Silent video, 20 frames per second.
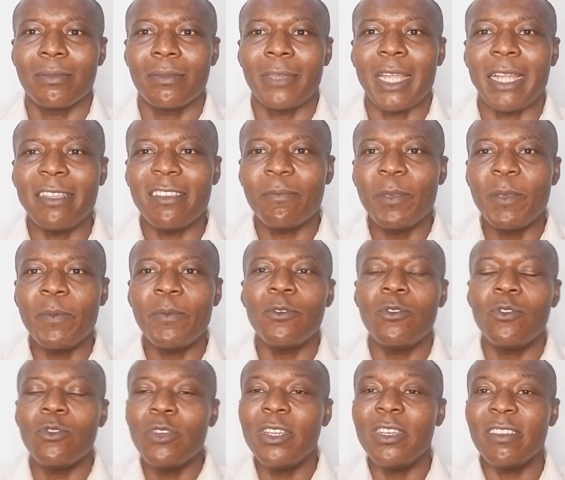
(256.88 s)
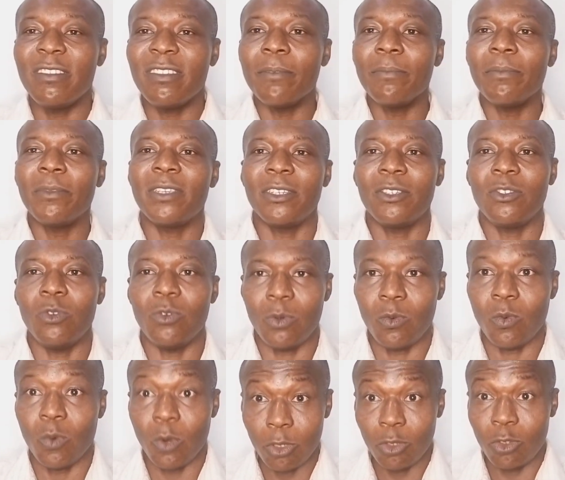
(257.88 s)
That is, people doing the same thing you
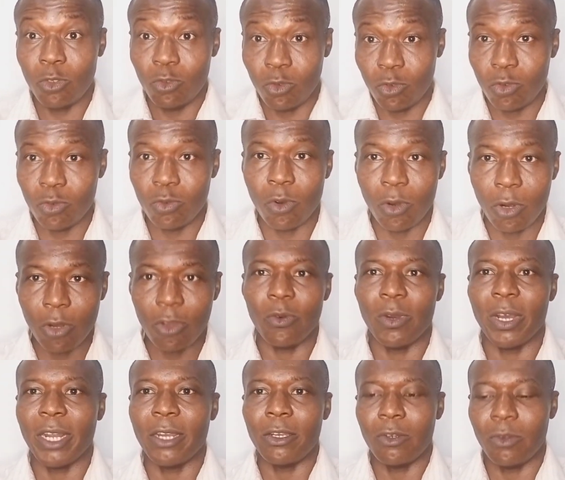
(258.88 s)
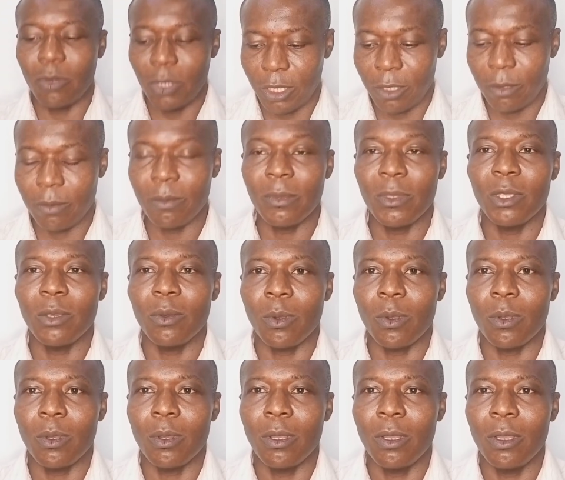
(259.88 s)
want to do or you are doing.
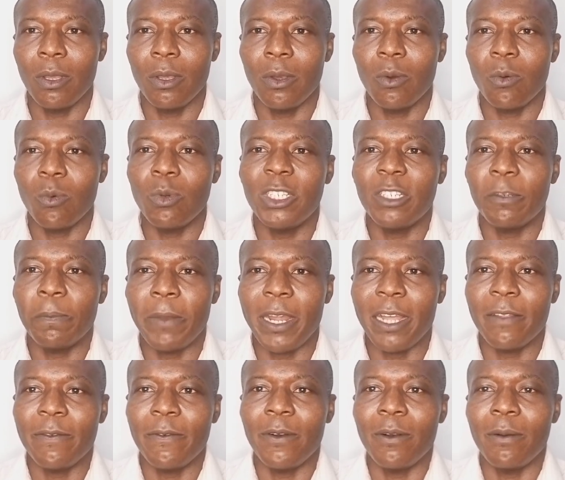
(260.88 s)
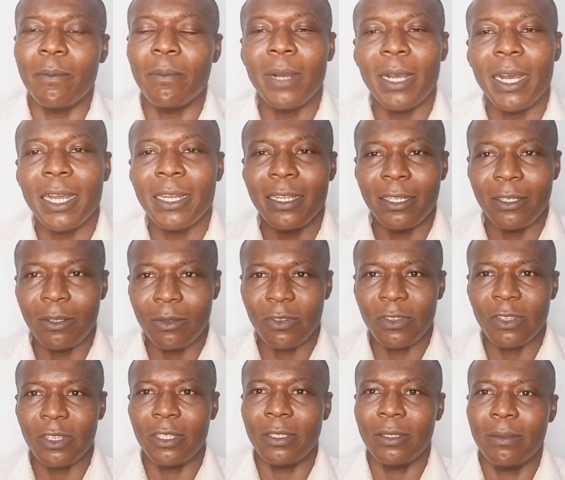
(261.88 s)
Which platform are they
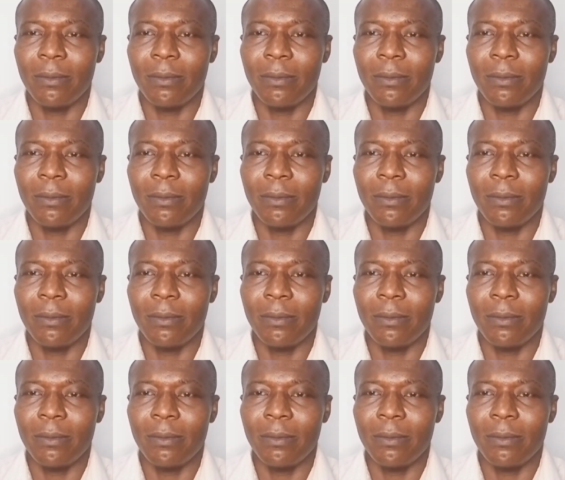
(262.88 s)
using?